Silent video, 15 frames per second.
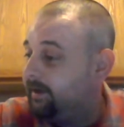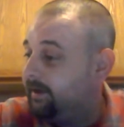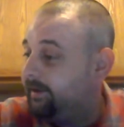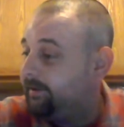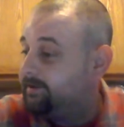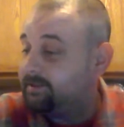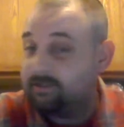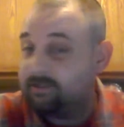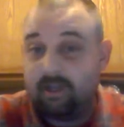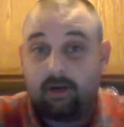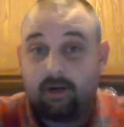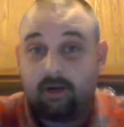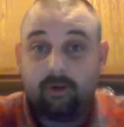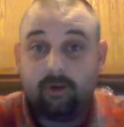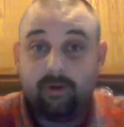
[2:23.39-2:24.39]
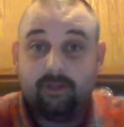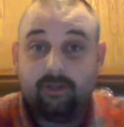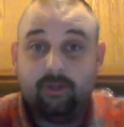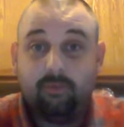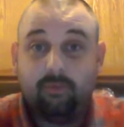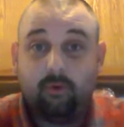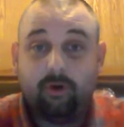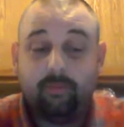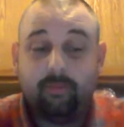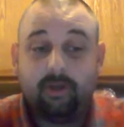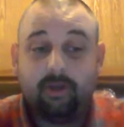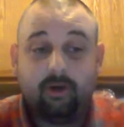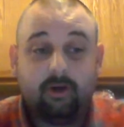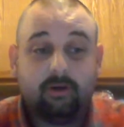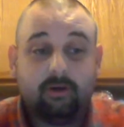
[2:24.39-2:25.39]
this is not going to be too boring
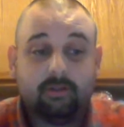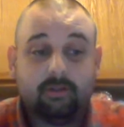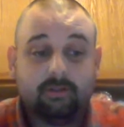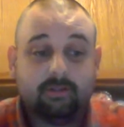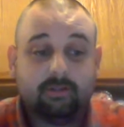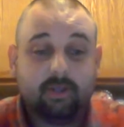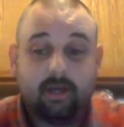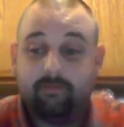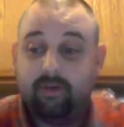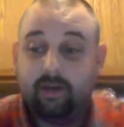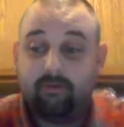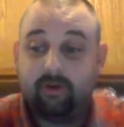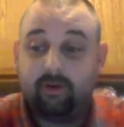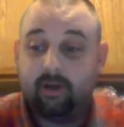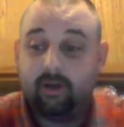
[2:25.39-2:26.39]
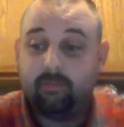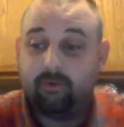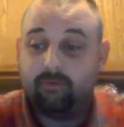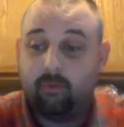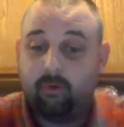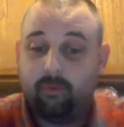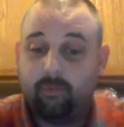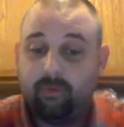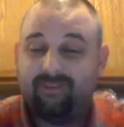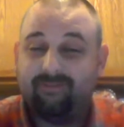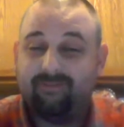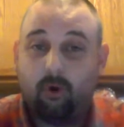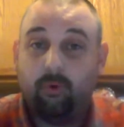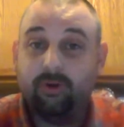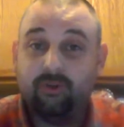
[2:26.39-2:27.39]
because I've never done it before, but I've
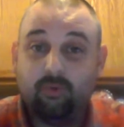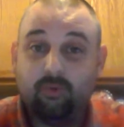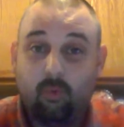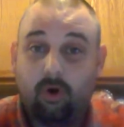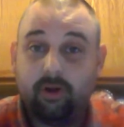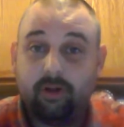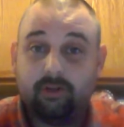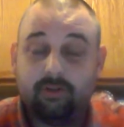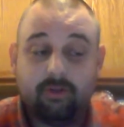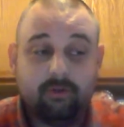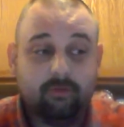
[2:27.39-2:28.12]
always wanted to.